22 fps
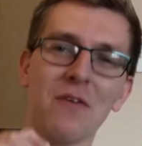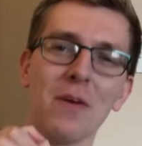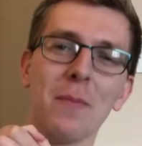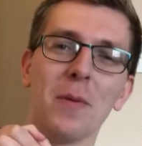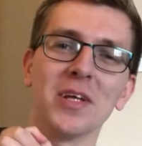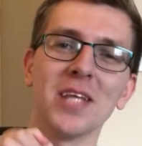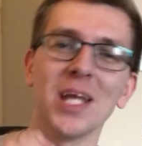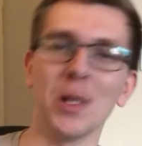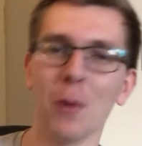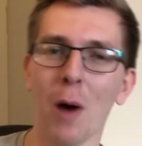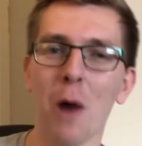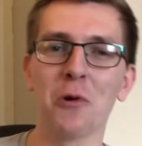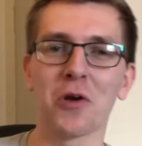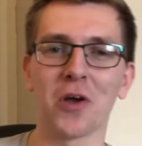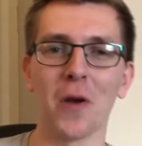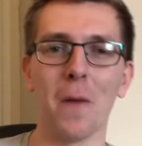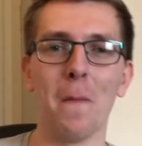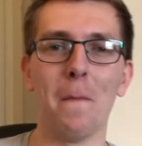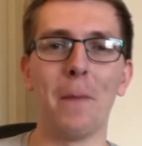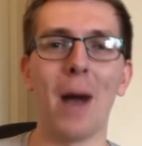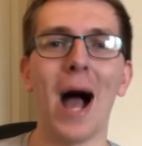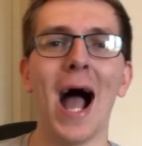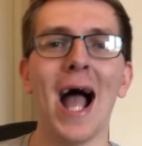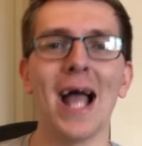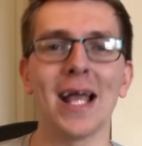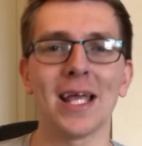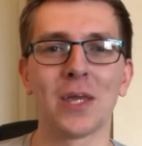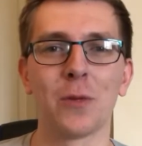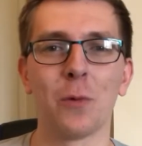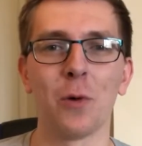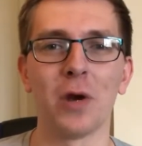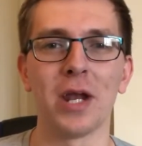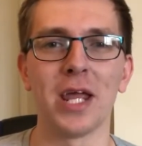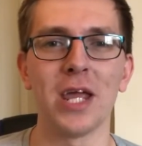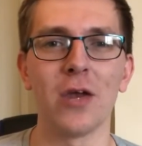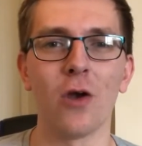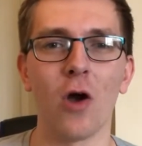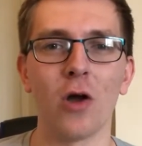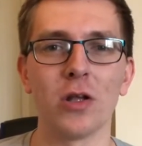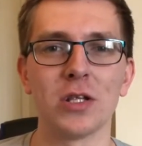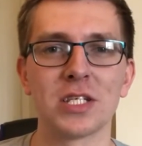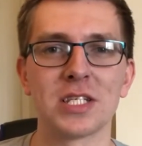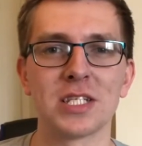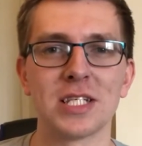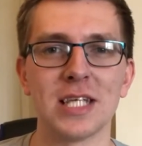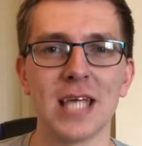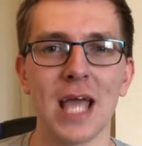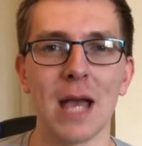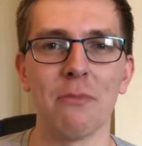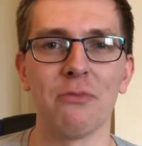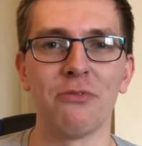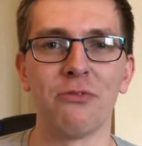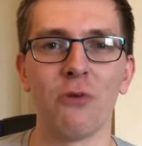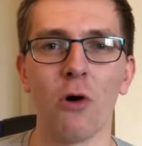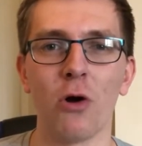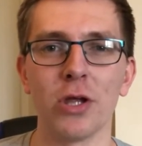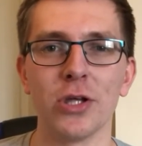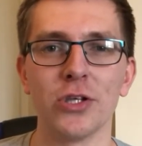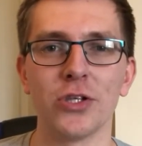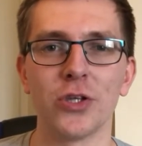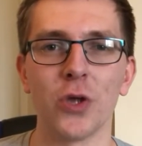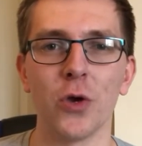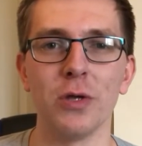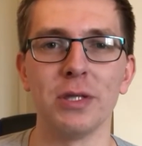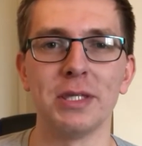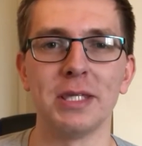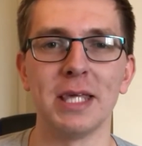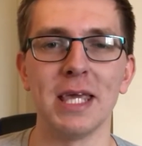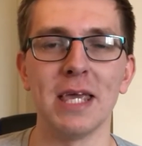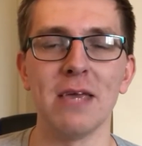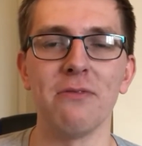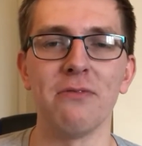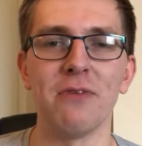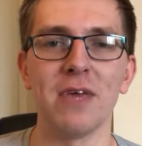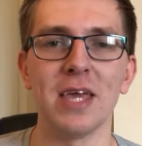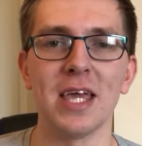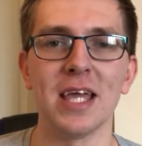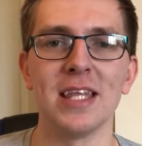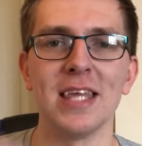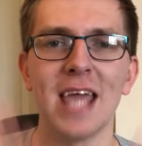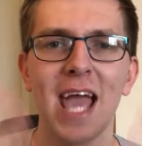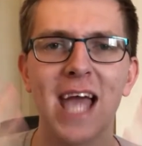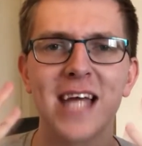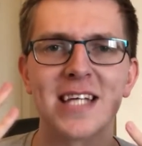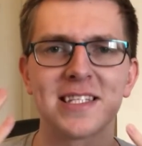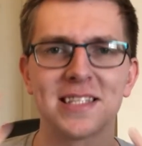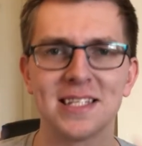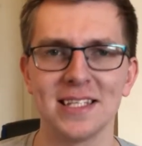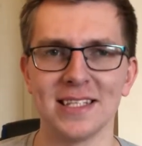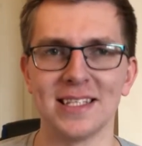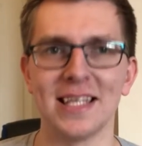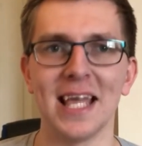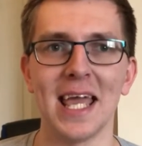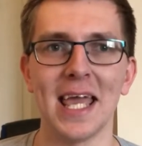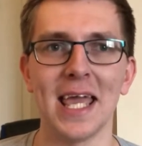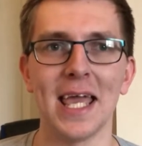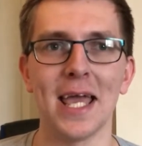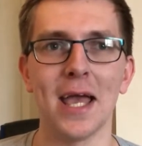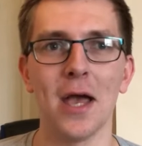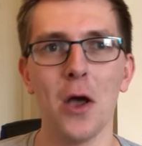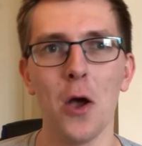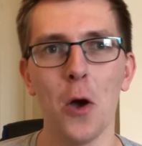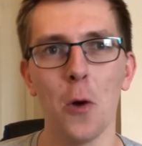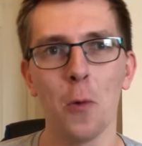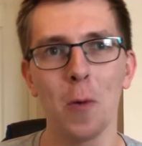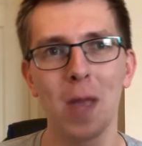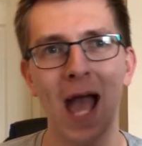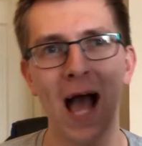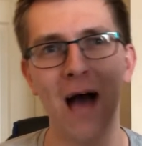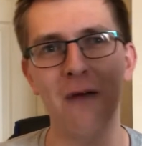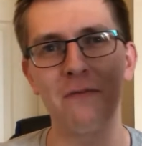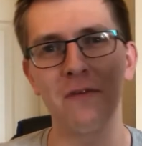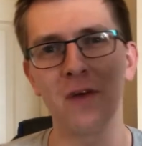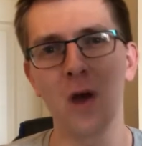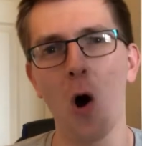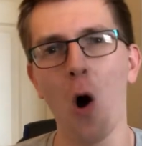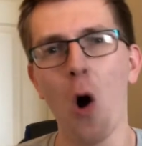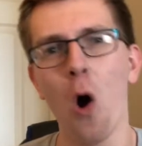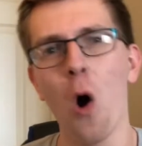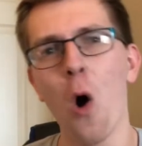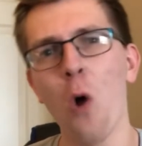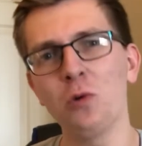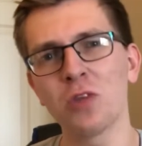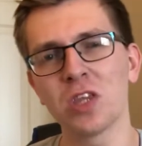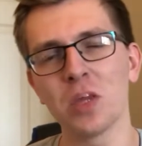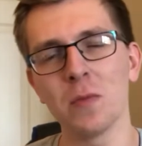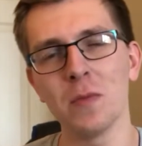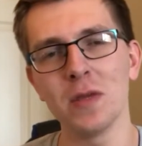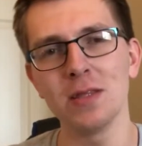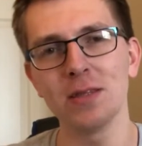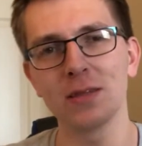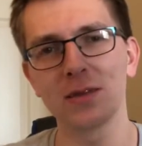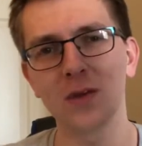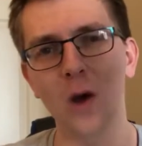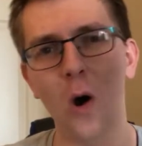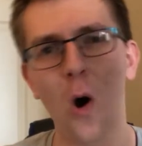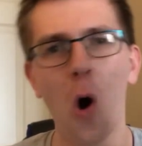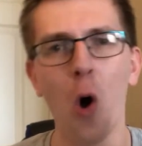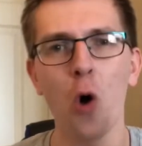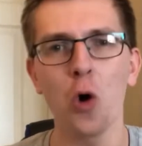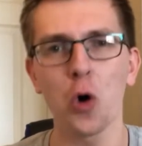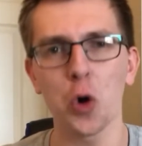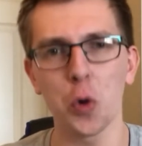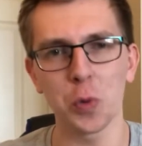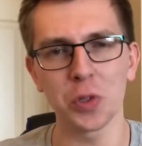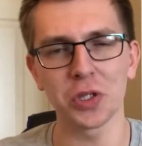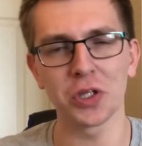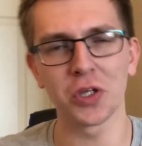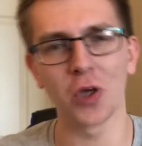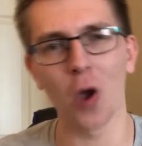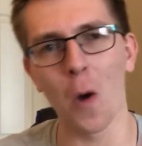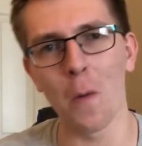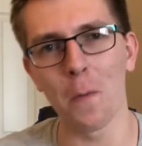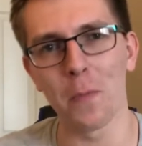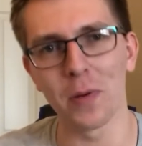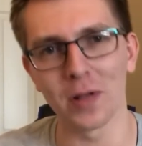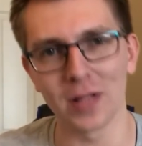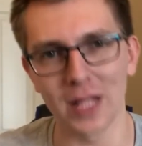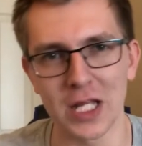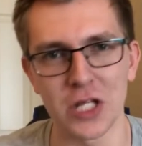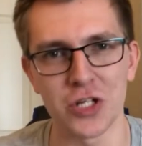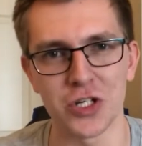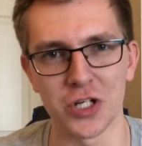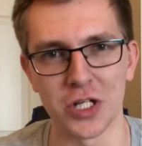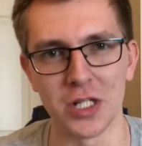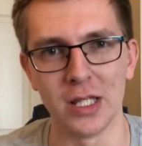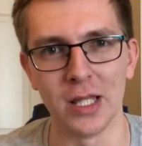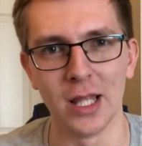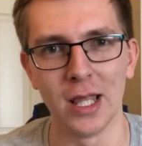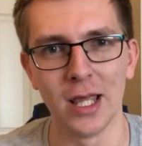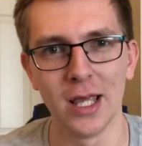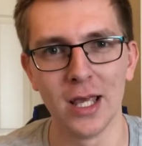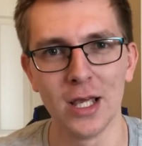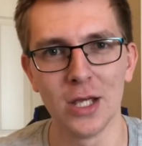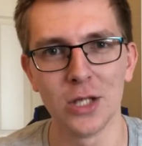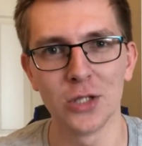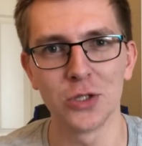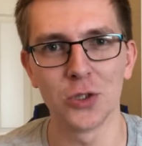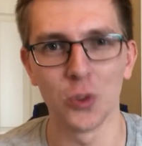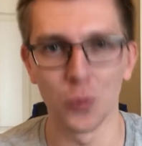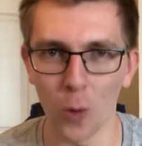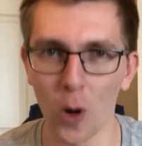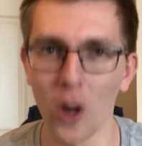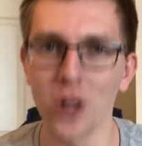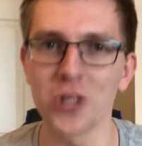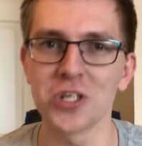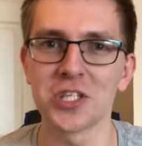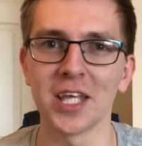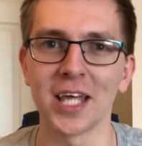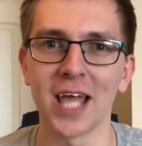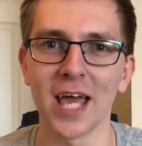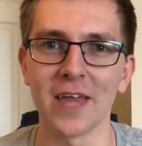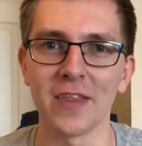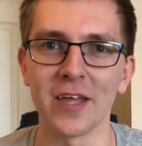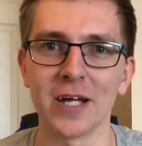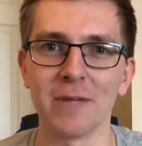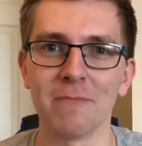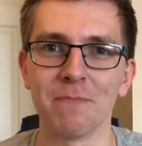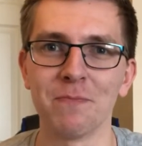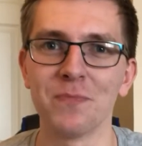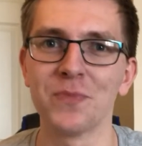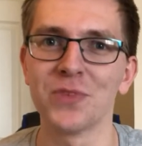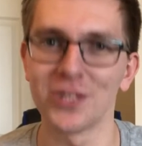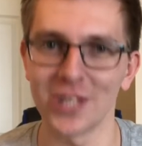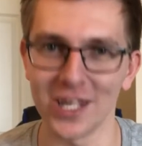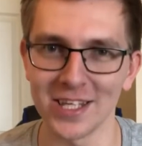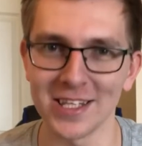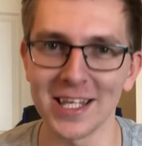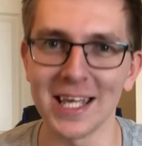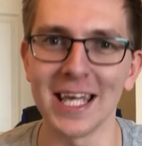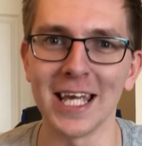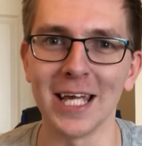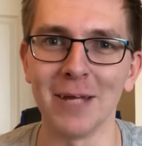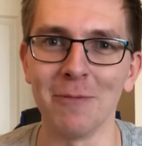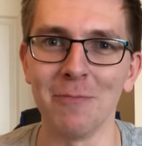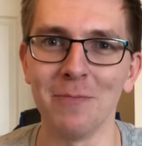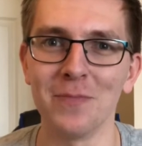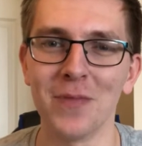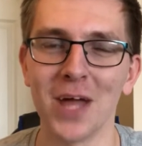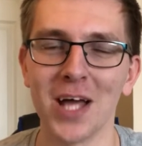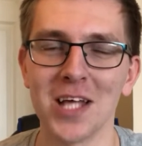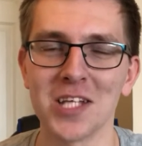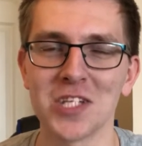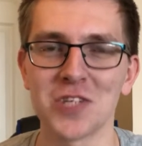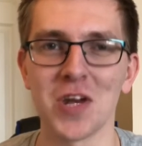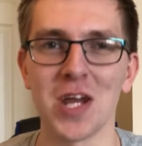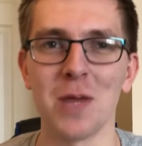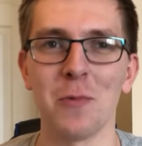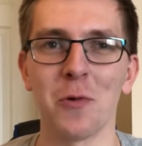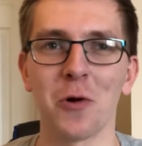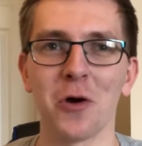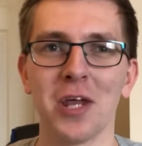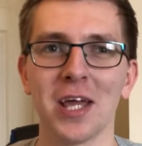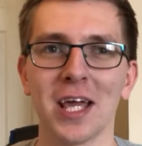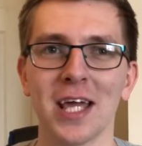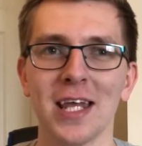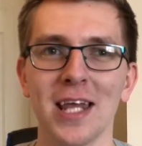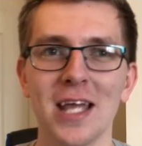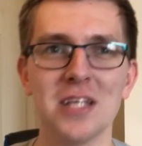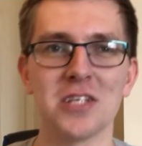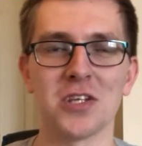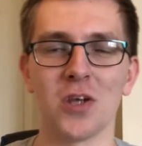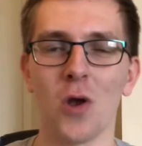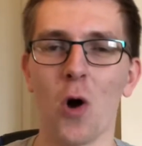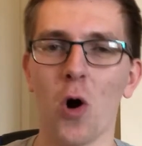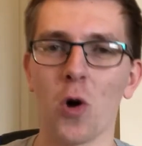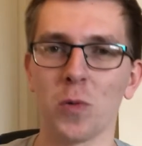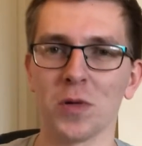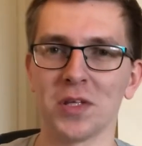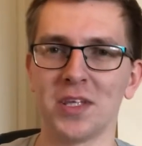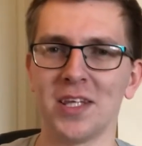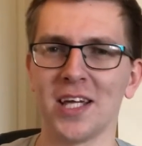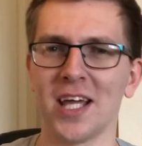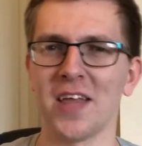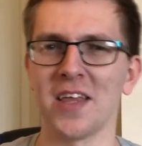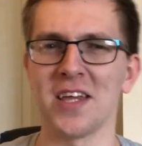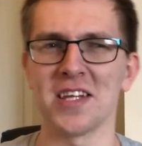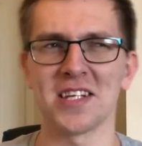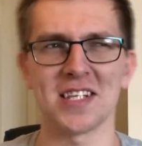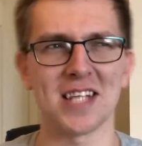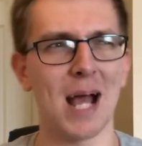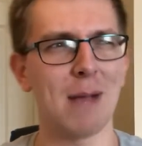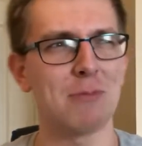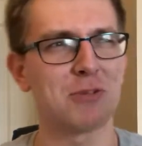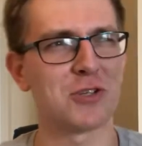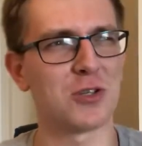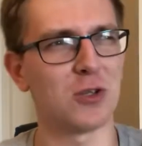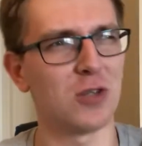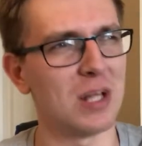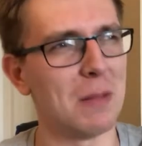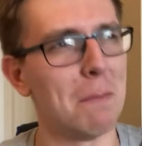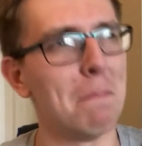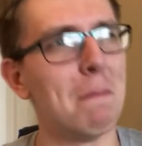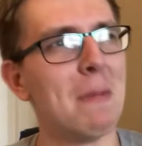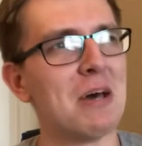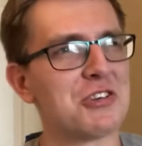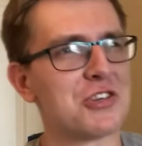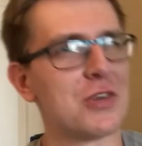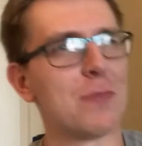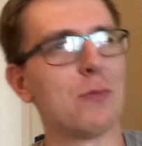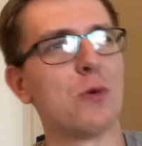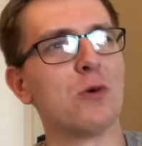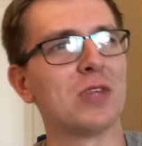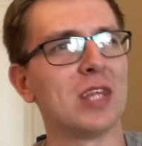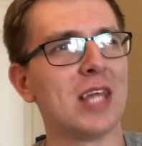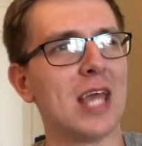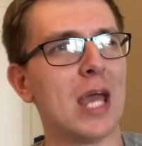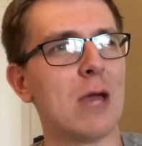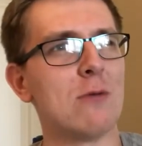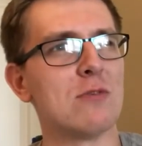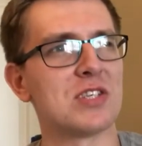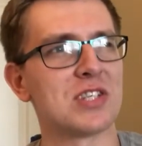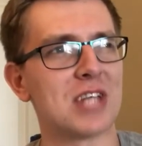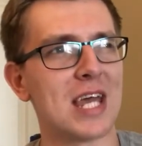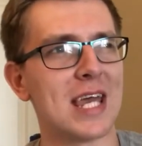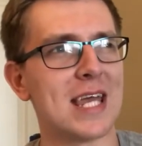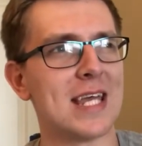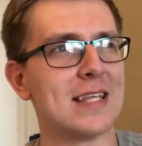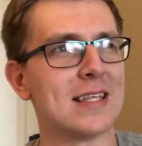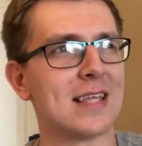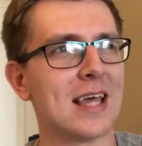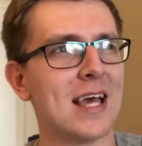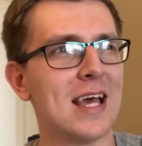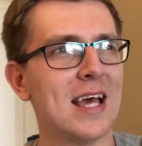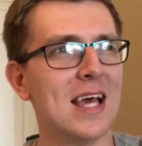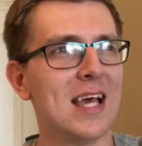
everybody, welcome back. We're here on CM42 TV and yes, today we have an ultimate awkward compilation to watch together today. That's right, we're going to get nice and awkward together. It's an absolutely miserable day outside.